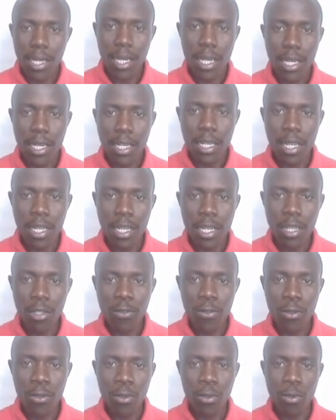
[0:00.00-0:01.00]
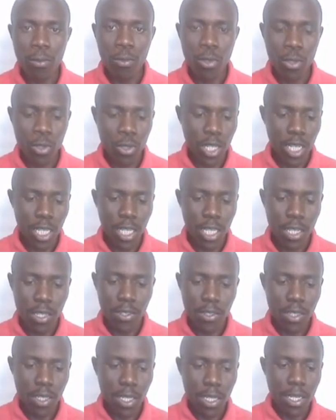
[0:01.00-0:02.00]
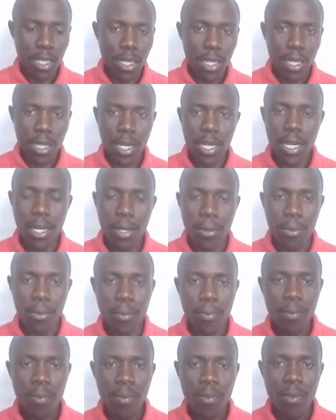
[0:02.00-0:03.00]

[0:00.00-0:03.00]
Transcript: and the nature of contribution is cow.